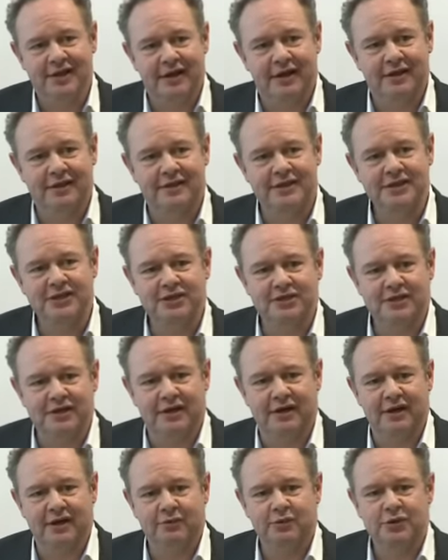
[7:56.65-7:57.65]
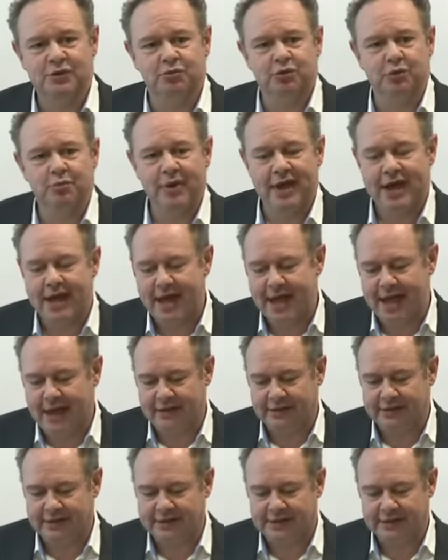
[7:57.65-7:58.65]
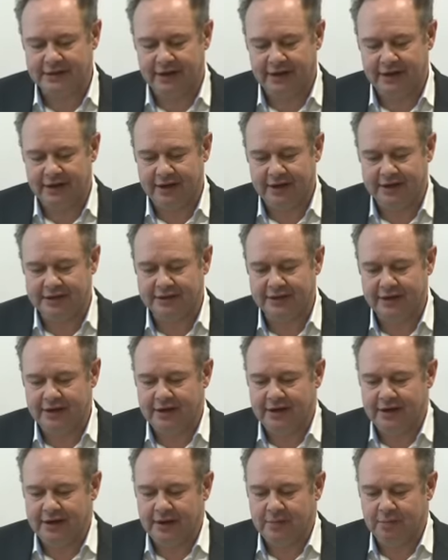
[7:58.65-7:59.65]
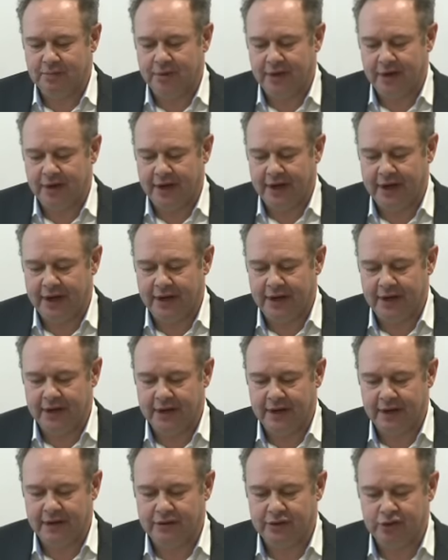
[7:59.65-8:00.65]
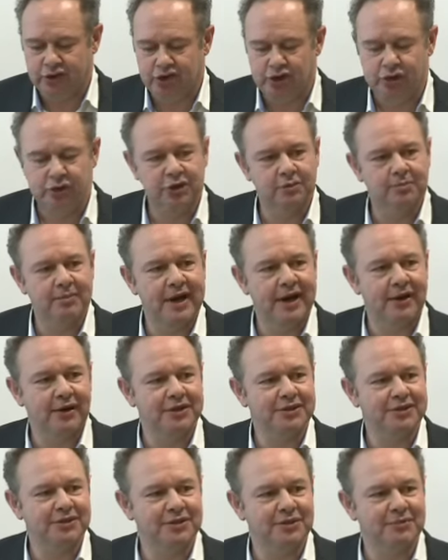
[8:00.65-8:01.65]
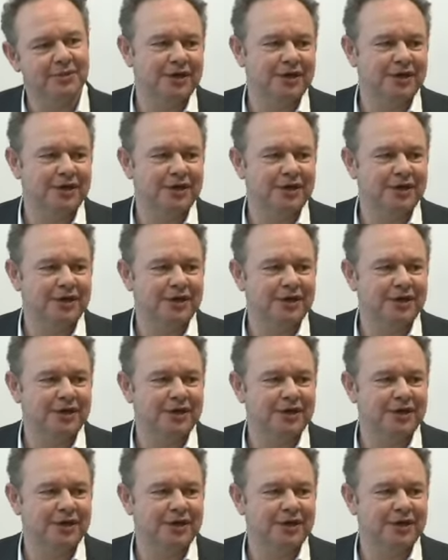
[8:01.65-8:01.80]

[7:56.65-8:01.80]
And this was prepared, this slide, by the junior barrister,